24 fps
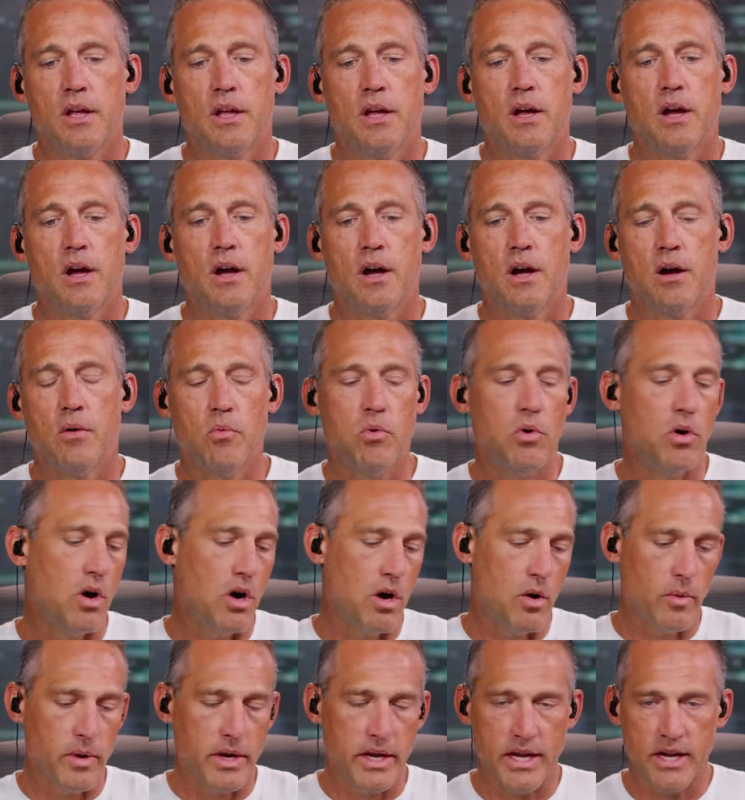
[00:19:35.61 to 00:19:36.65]
uh, well,
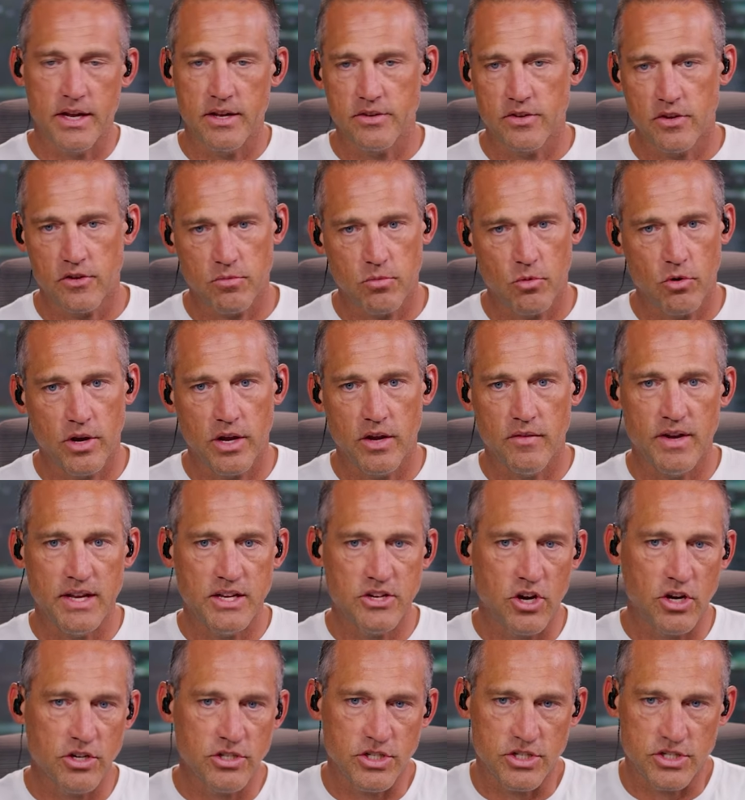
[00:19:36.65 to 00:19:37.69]
all we need is just more EV
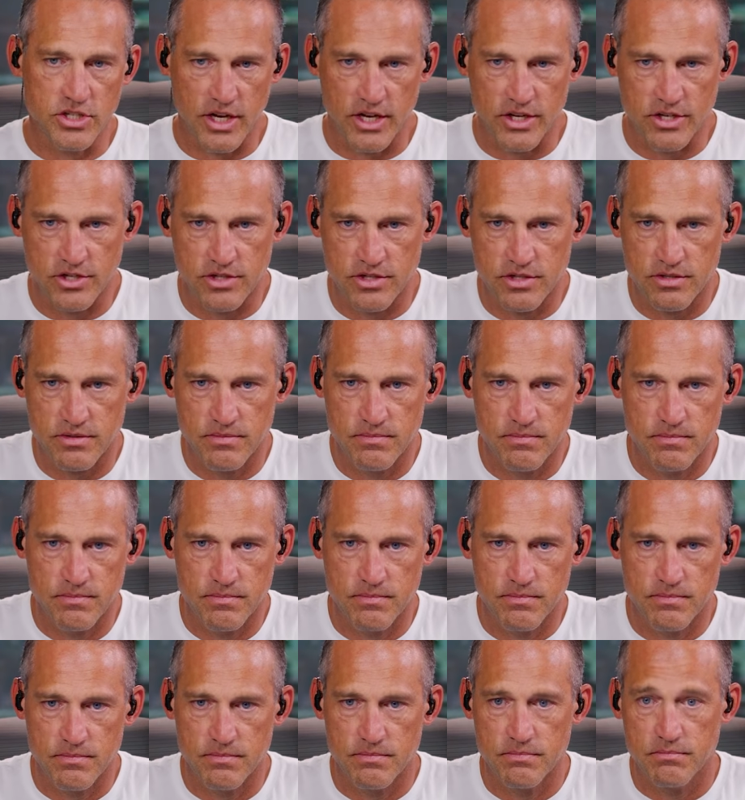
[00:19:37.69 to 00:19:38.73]
charging stations.
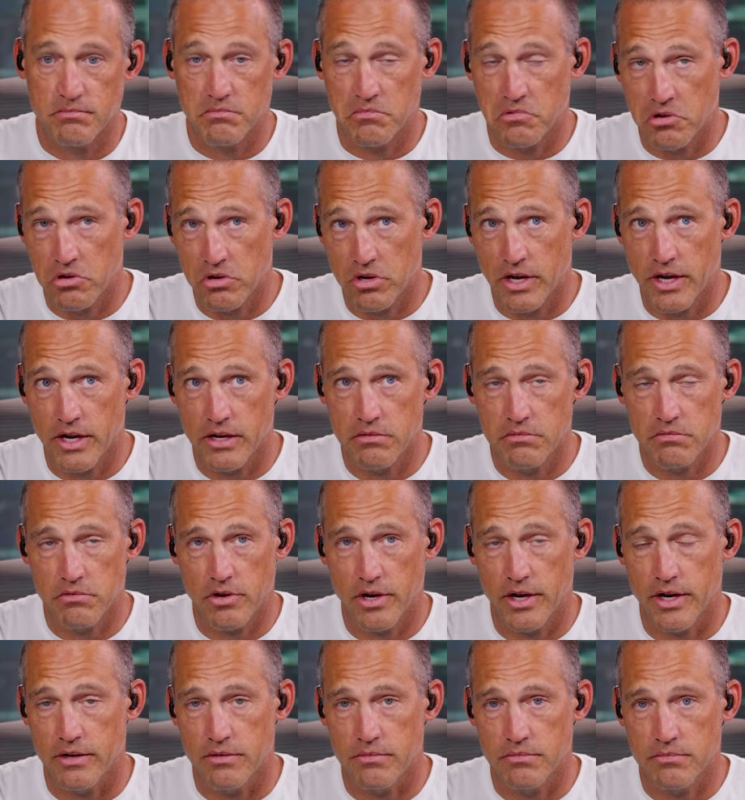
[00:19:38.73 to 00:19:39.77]
Okay,
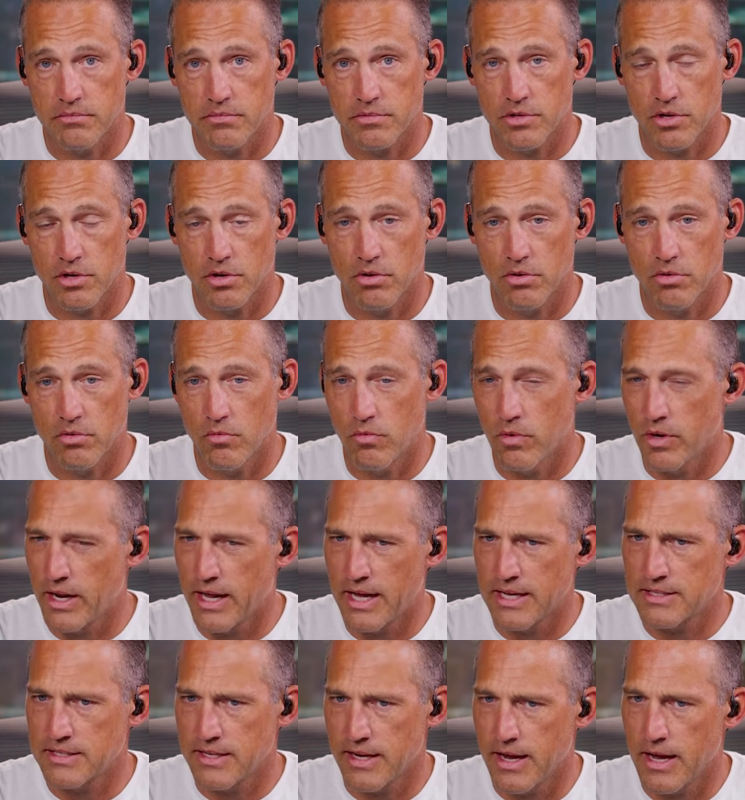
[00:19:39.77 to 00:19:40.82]
great. So, what
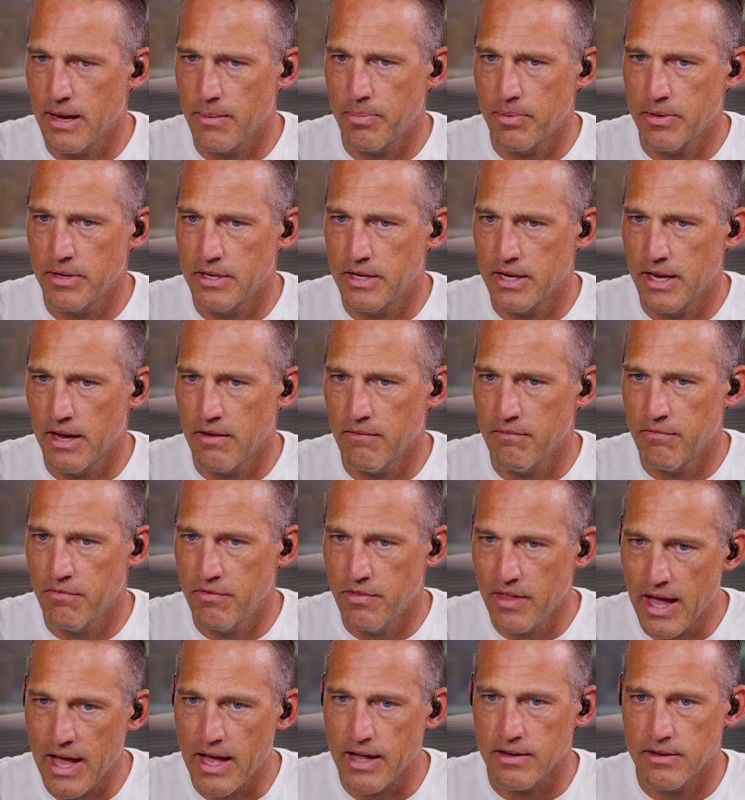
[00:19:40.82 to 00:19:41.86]
has to happen to have
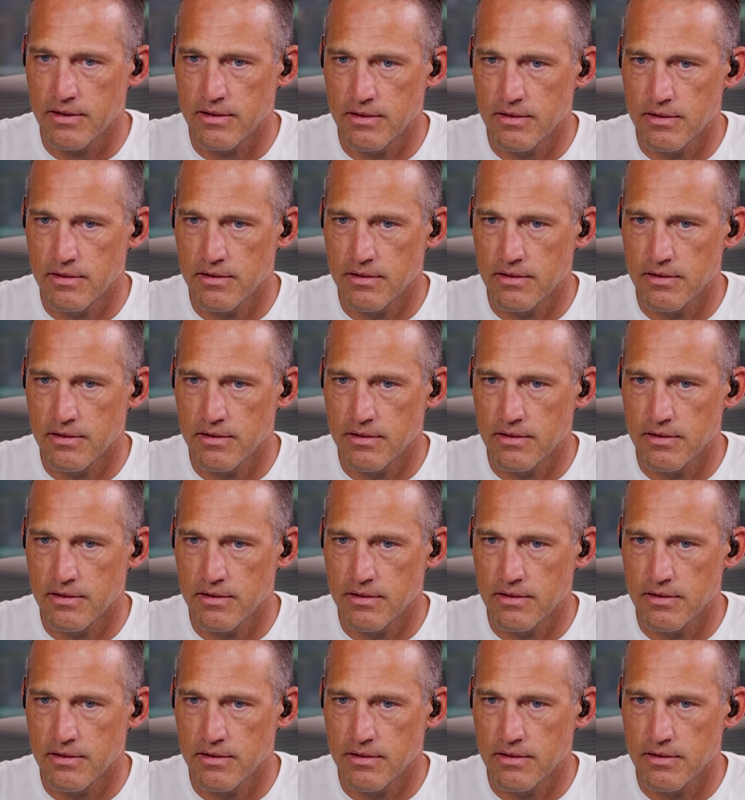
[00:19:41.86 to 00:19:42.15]
that?